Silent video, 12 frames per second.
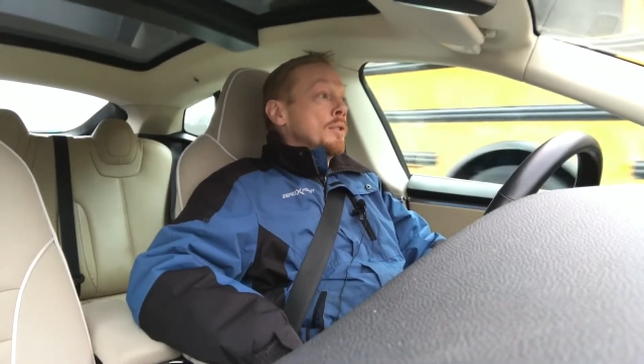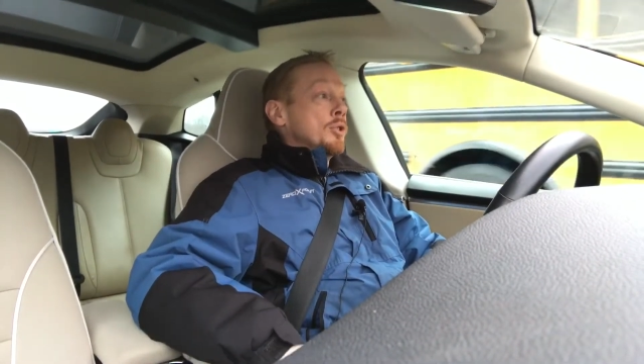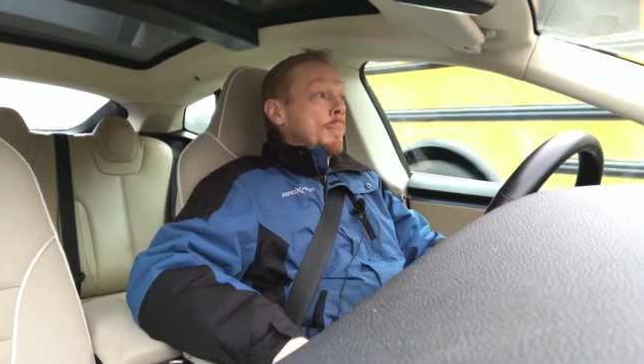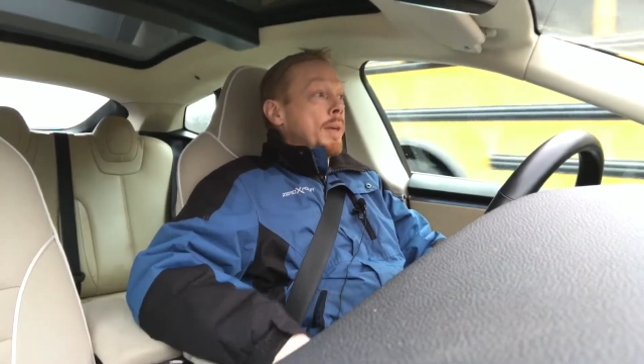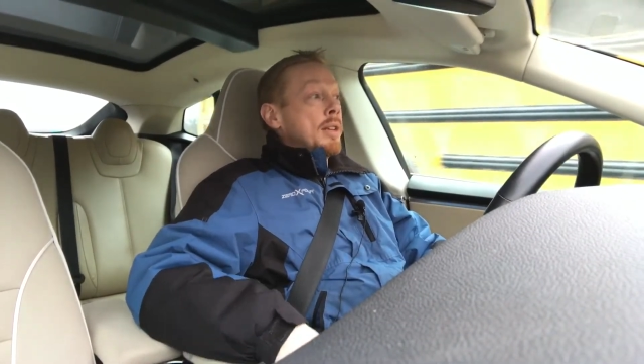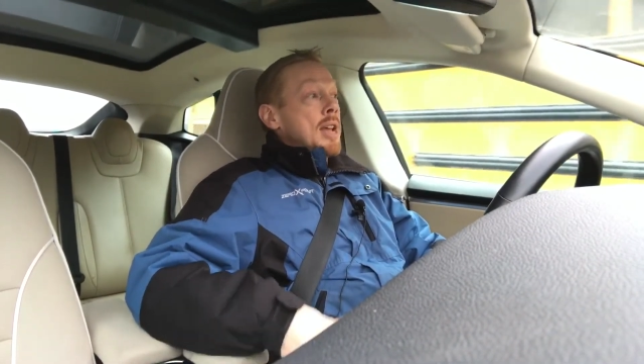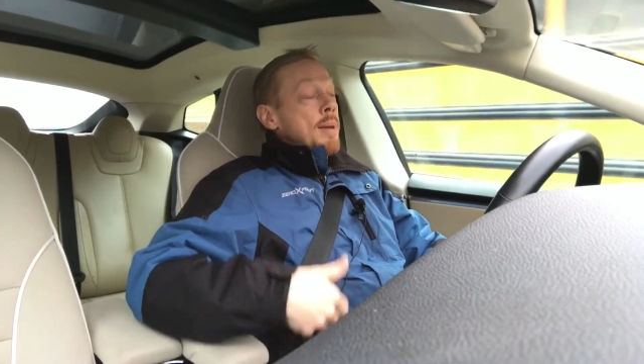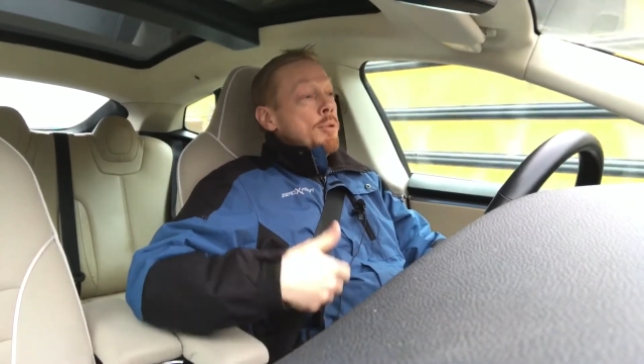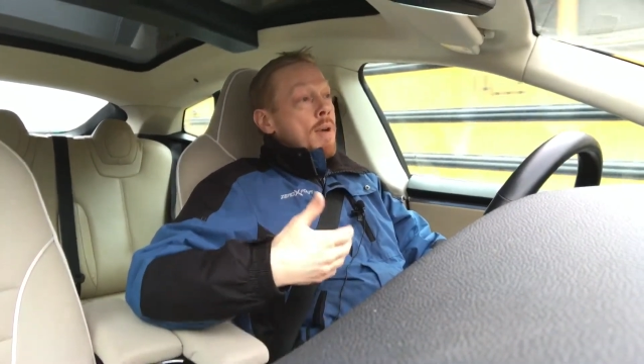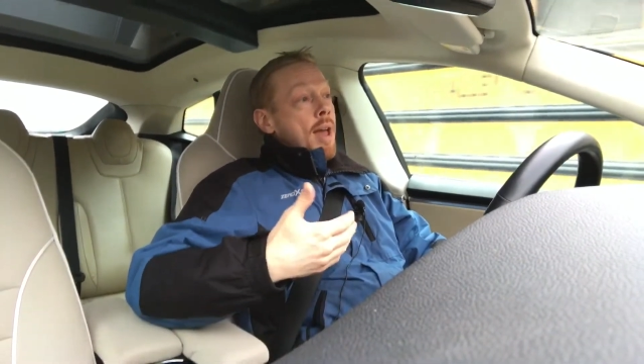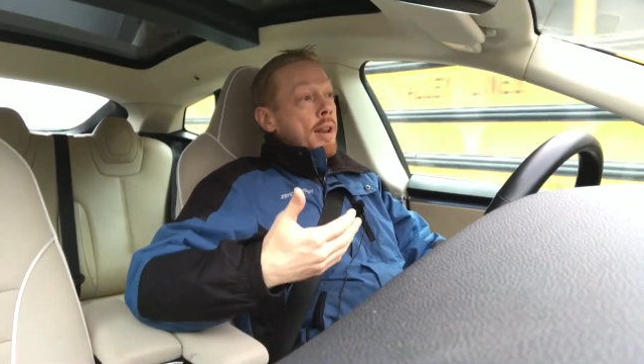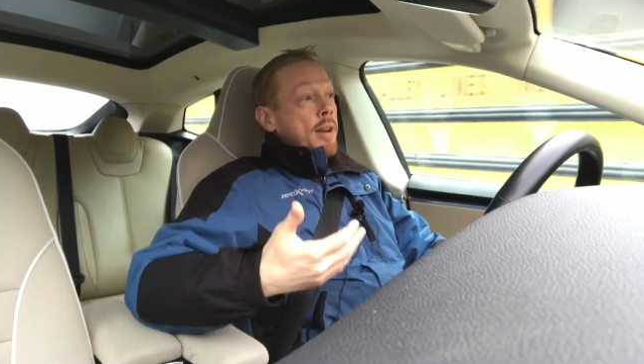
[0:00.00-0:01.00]
So by the time
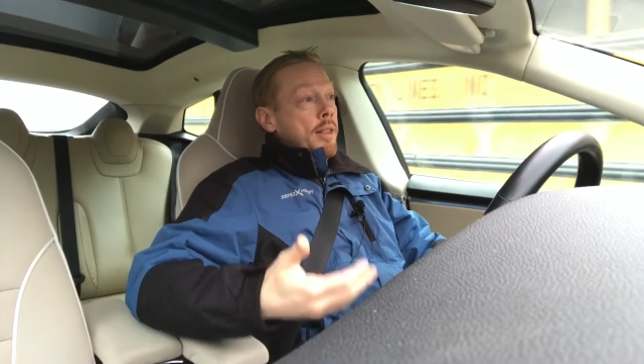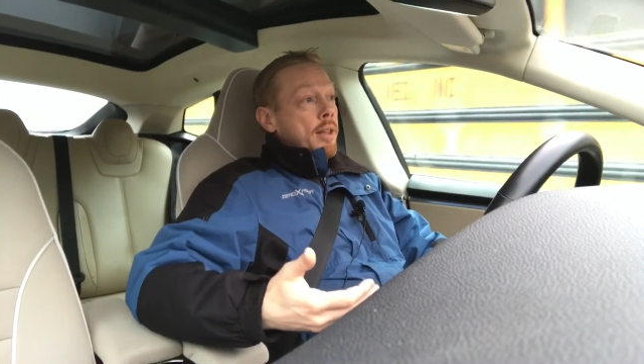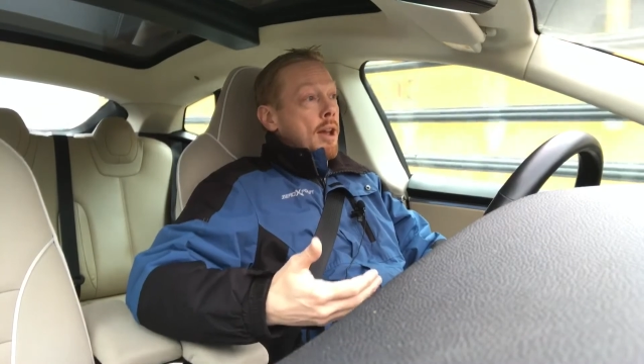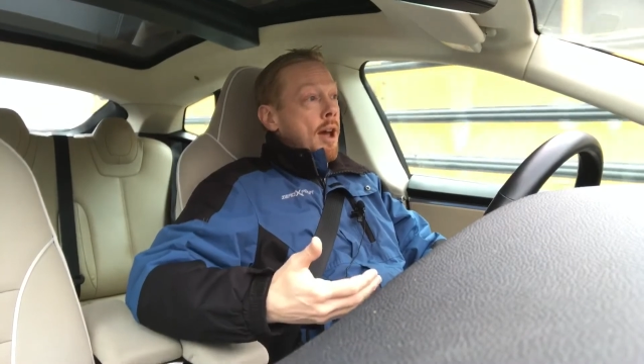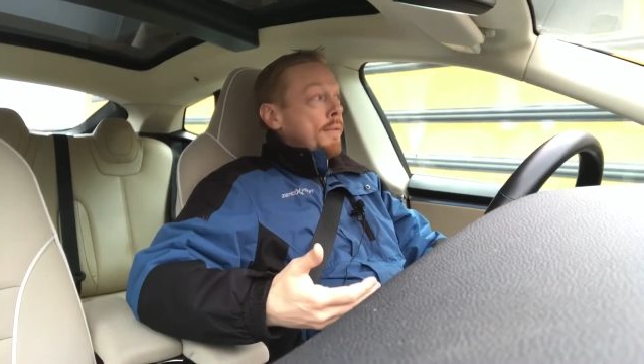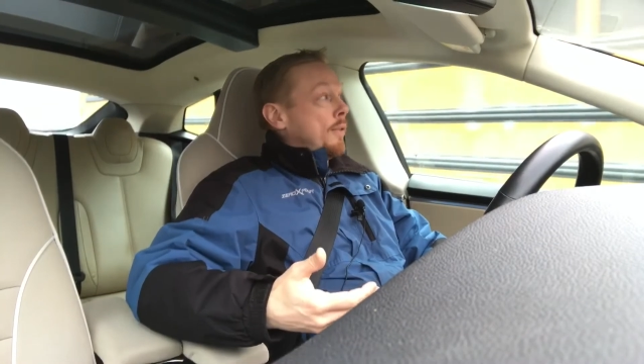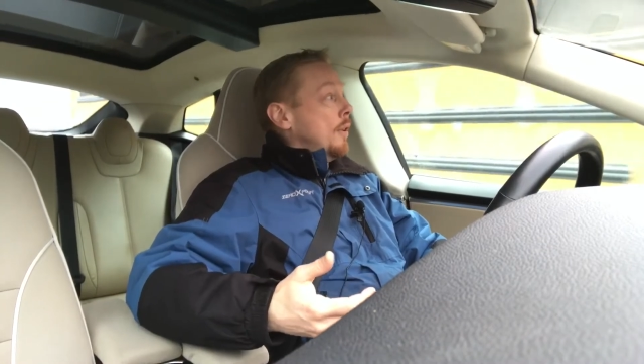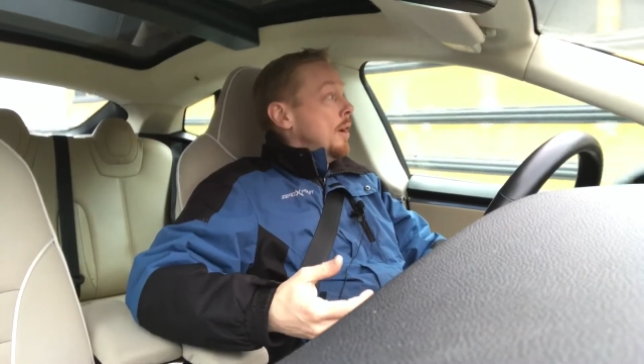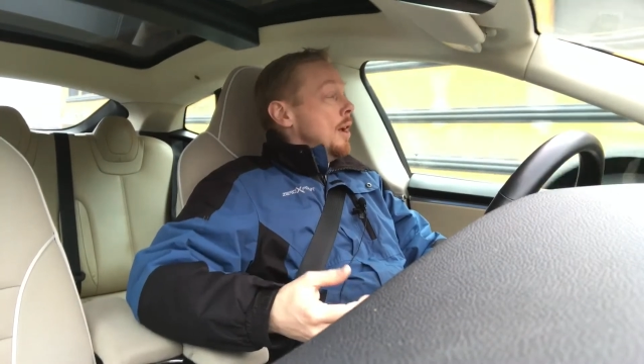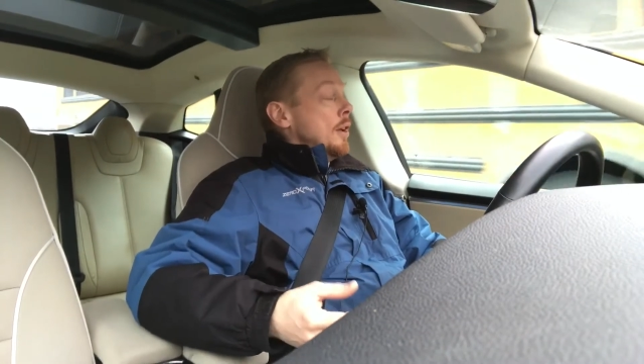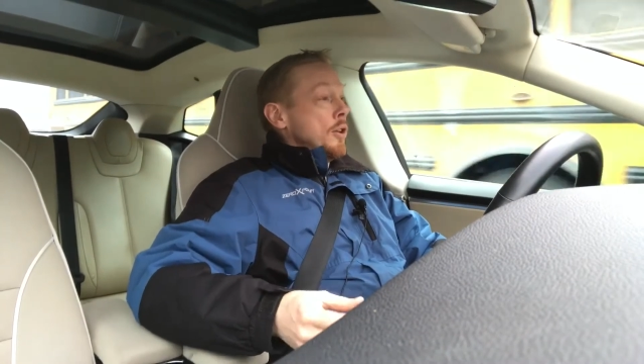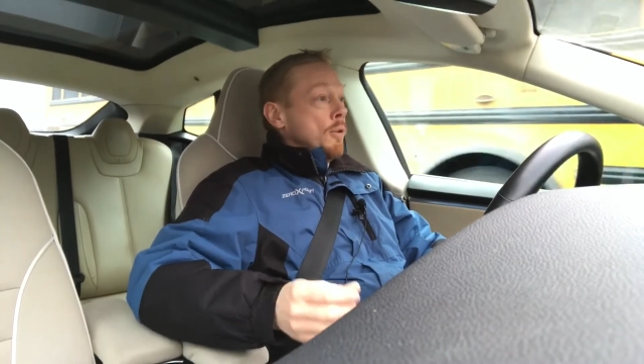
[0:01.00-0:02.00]
you added in the cover,
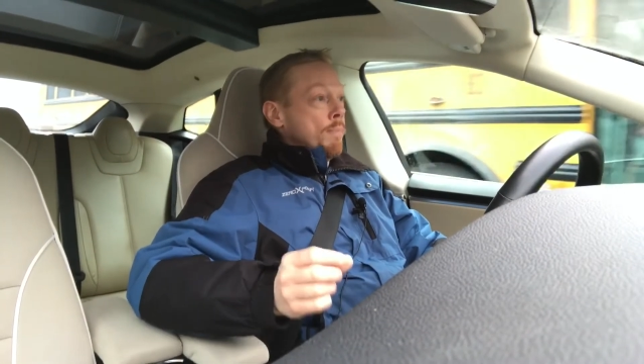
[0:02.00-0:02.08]
you